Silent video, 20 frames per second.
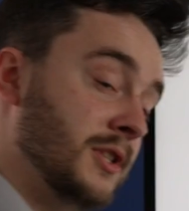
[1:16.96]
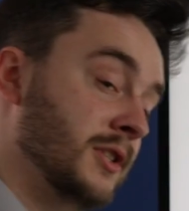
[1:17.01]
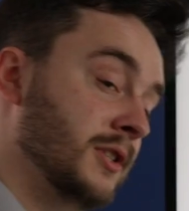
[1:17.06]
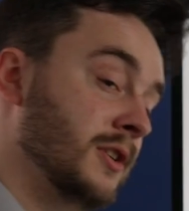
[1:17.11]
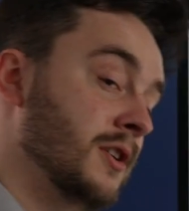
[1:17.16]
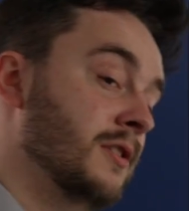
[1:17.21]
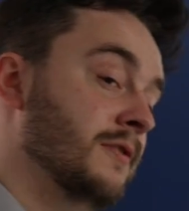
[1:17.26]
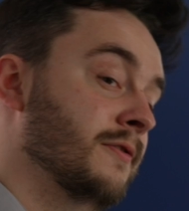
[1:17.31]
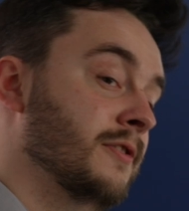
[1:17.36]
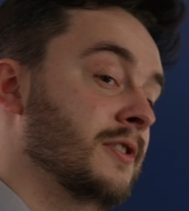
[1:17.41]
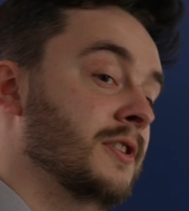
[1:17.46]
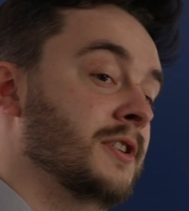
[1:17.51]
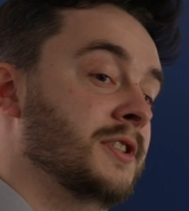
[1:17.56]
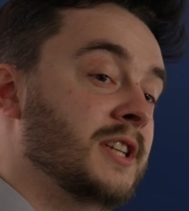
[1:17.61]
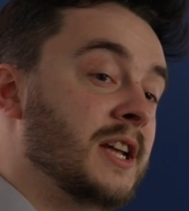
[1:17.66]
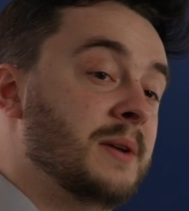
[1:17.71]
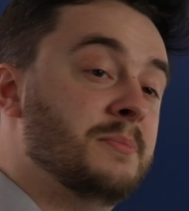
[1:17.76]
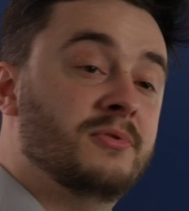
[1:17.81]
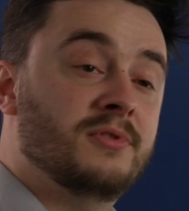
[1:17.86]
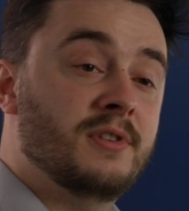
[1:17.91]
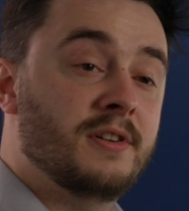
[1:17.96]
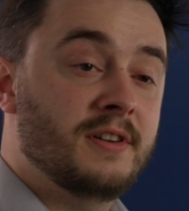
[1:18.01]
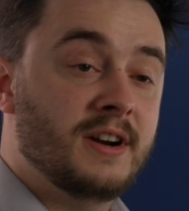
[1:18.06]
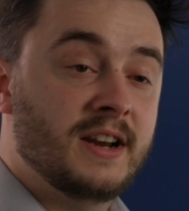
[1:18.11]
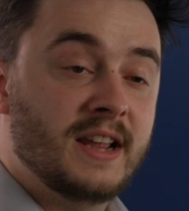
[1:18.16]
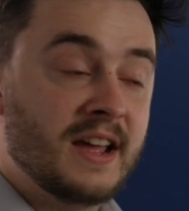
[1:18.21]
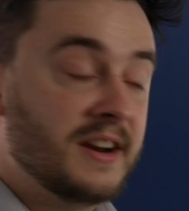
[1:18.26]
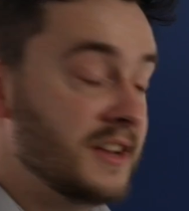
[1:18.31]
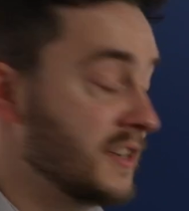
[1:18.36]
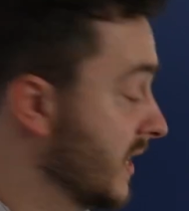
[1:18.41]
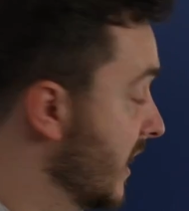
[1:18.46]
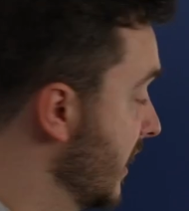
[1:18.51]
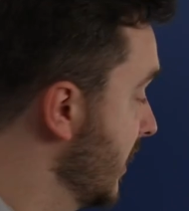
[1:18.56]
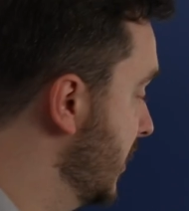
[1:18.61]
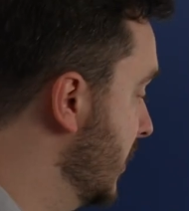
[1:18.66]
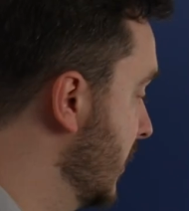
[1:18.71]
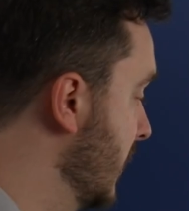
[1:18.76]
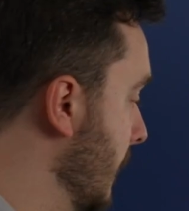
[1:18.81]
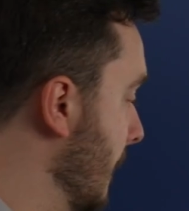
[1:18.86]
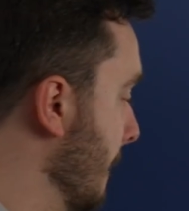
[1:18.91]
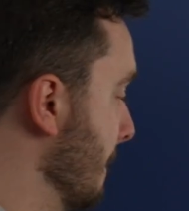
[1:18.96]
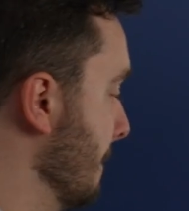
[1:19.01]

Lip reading: is good for temporary annotation.